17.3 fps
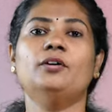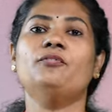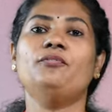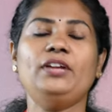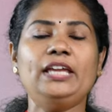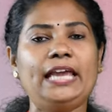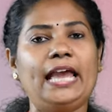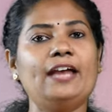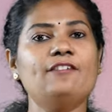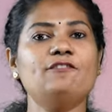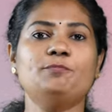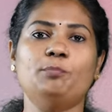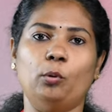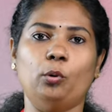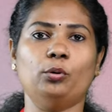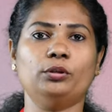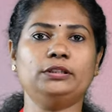We
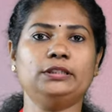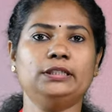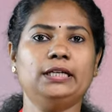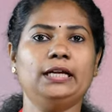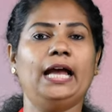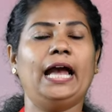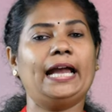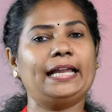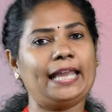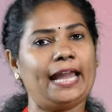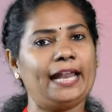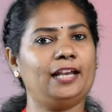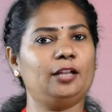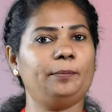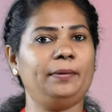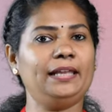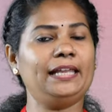have both
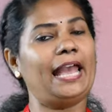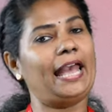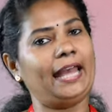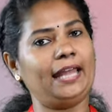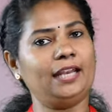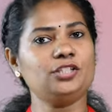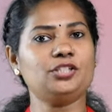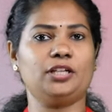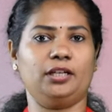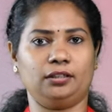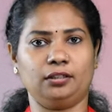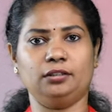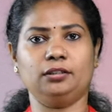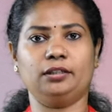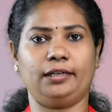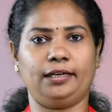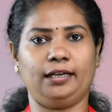academic and
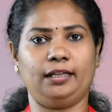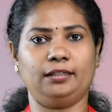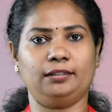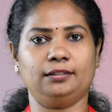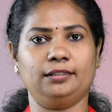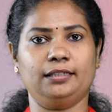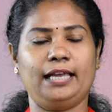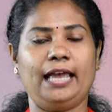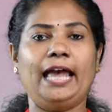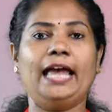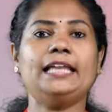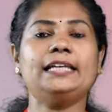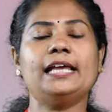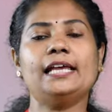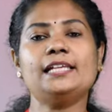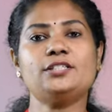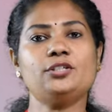general reading,
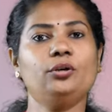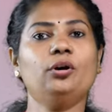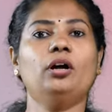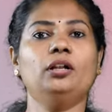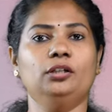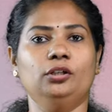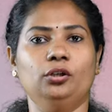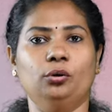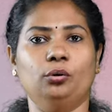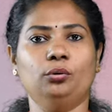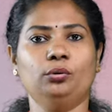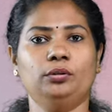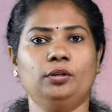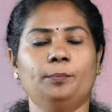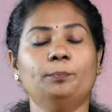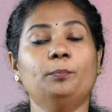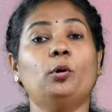and as you all know,
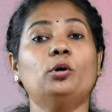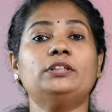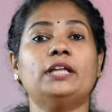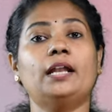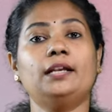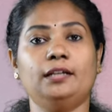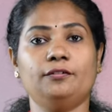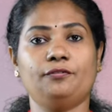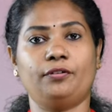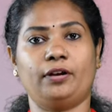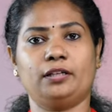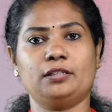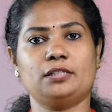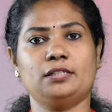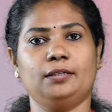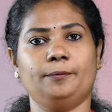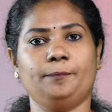both are
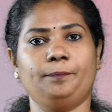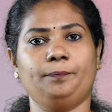different.